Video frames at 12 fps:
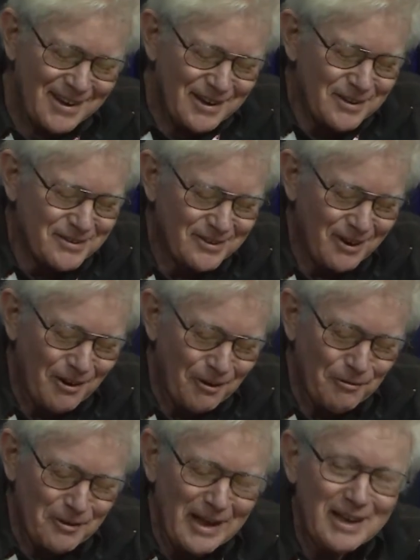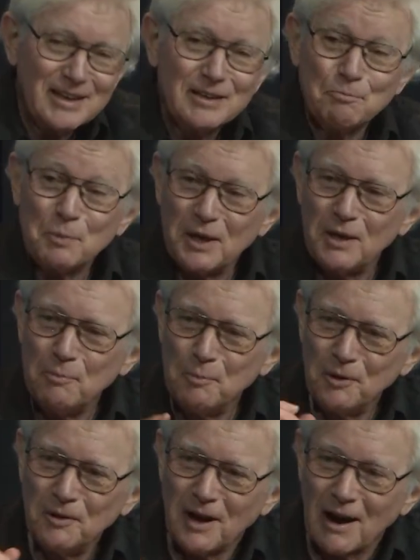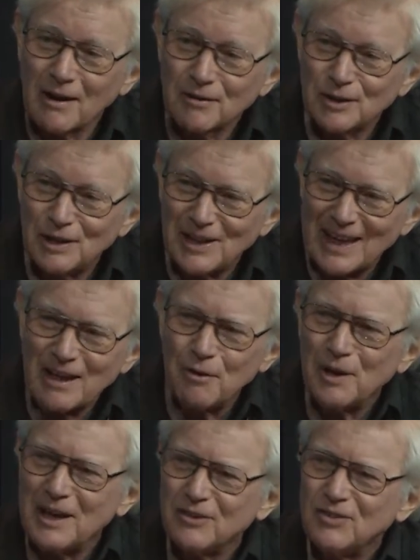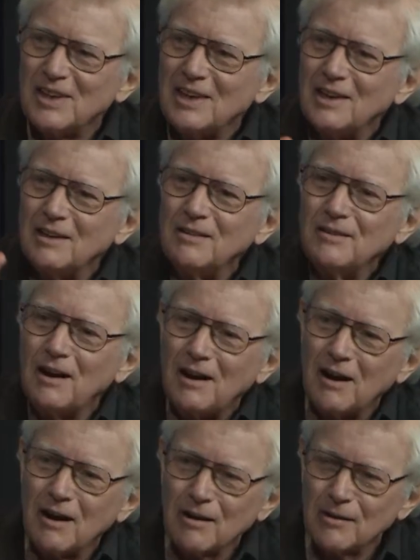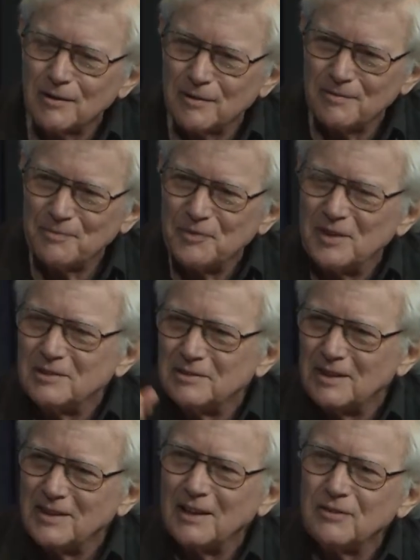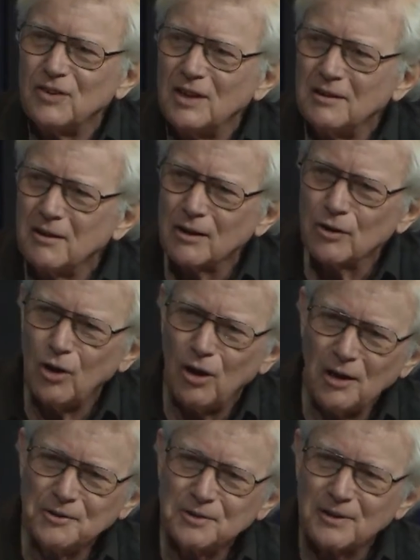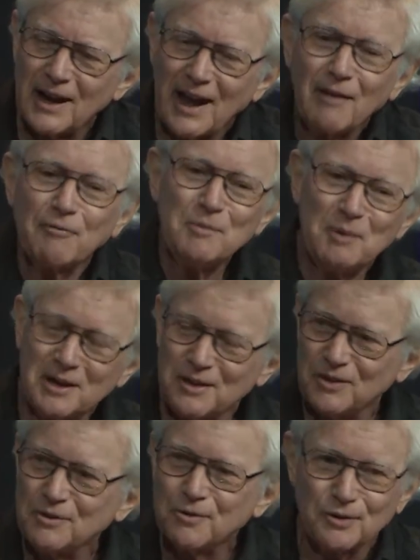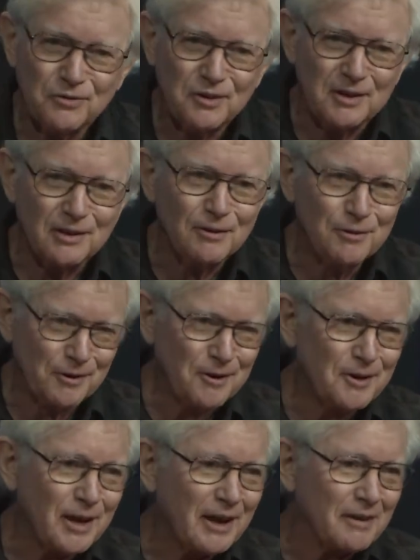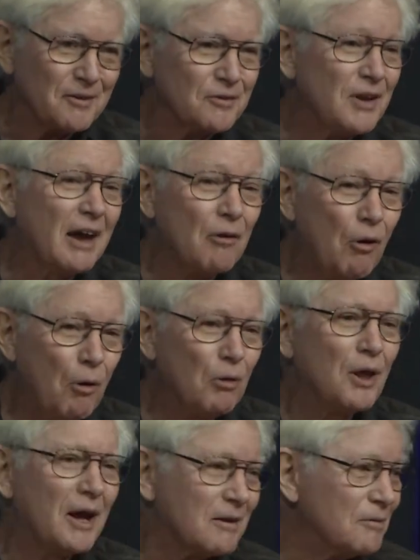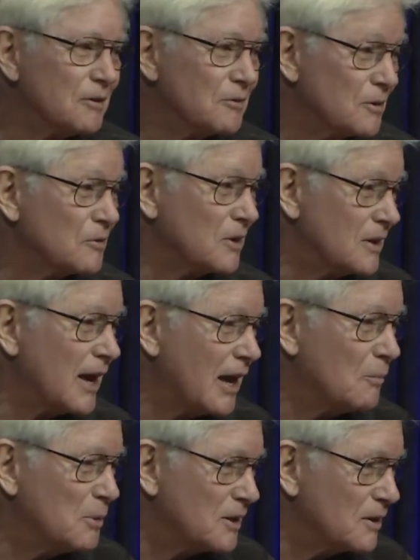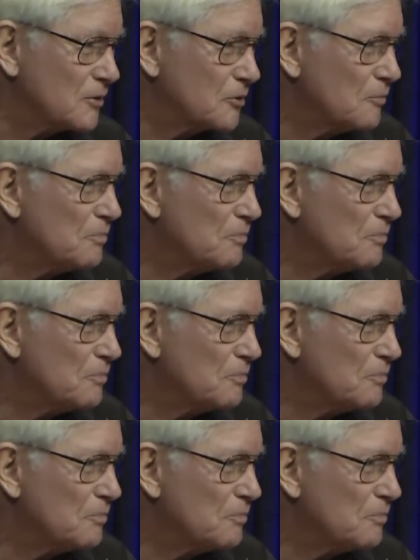So people are, it's in our culture. Everybody's interested in learning. There's not a whole lot of interest in happiness.